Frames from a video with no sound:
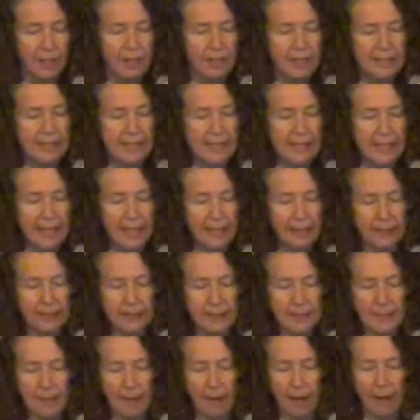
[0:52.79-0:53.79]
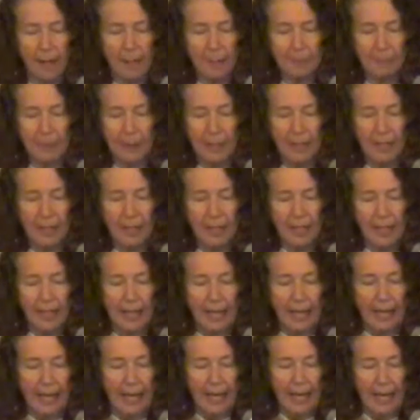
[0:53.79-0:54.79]
The second type
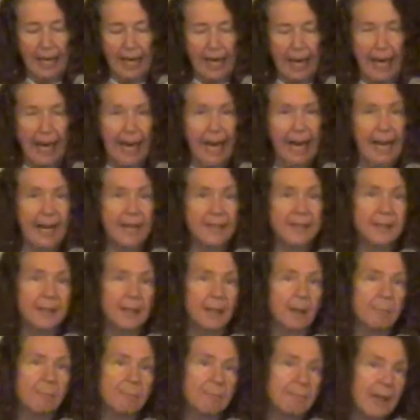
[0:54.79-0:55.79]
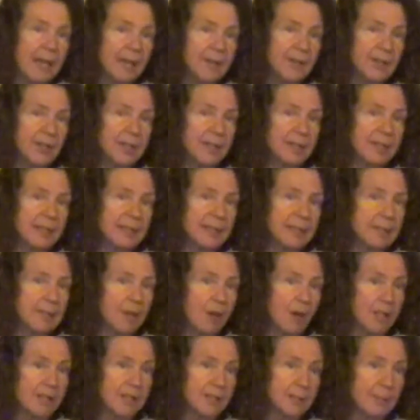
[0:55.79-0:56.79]
has a method that's
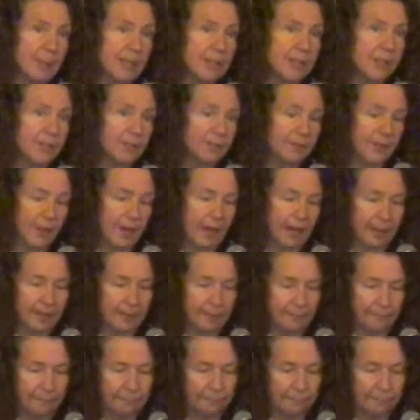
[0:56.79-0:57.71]
not specified.